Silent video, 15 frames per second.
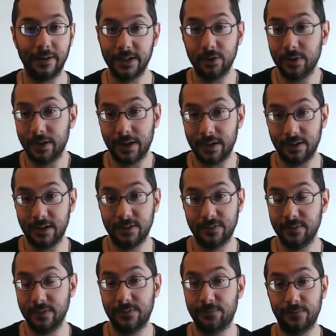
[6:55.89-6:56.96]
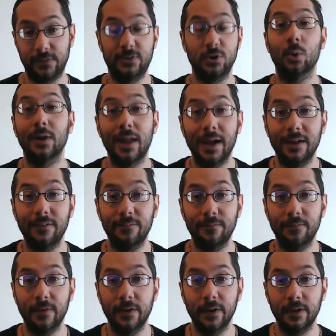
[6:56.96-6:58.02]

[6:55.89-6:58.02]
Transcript: Like it's your life.